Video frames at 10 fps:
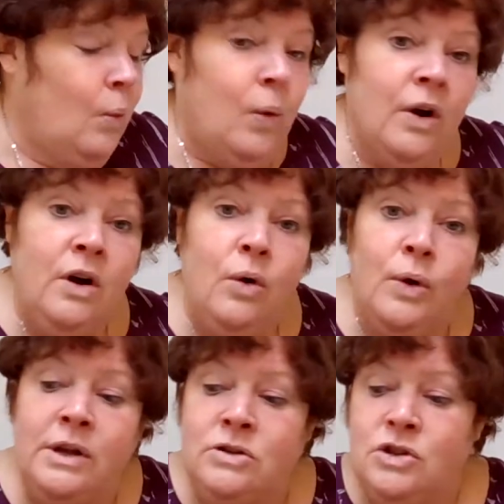We're
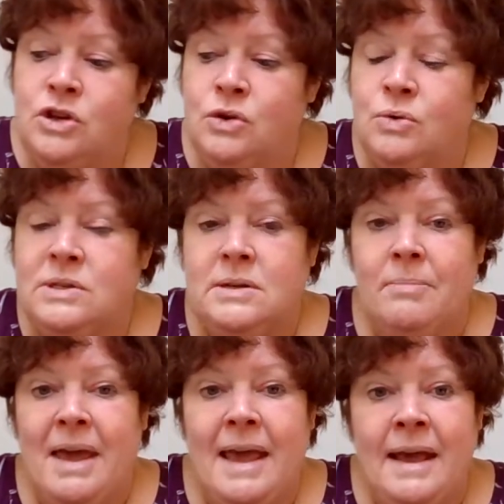going to use some
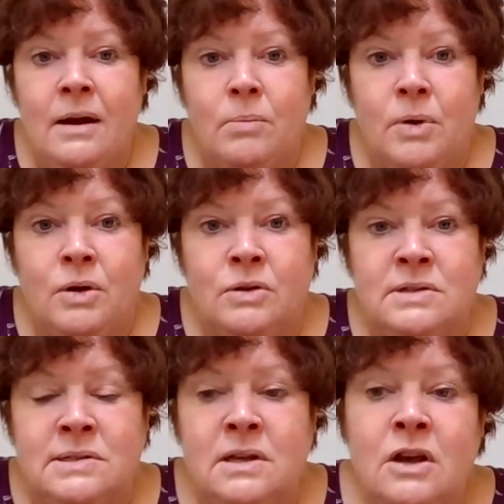
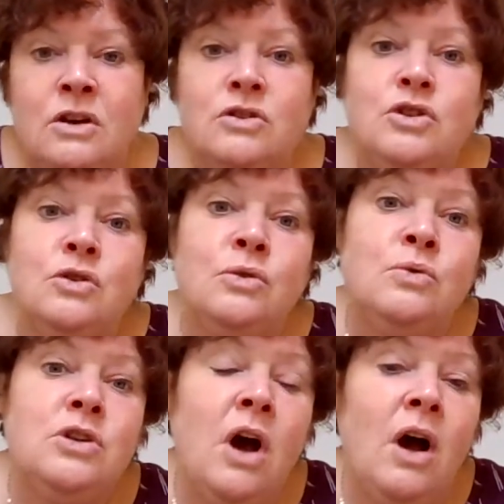animals to
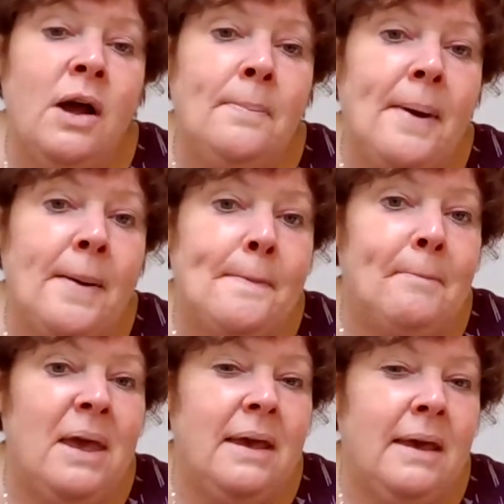talk about
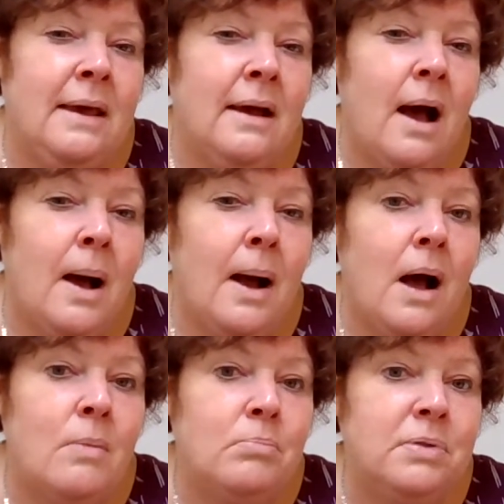making a
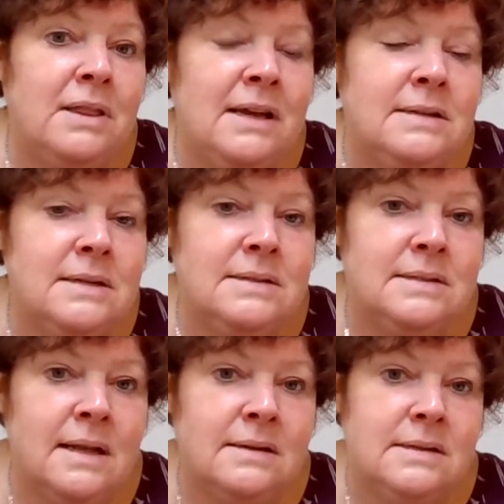complete
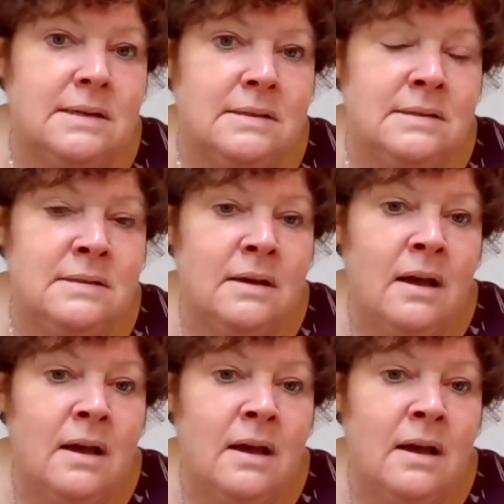sentence.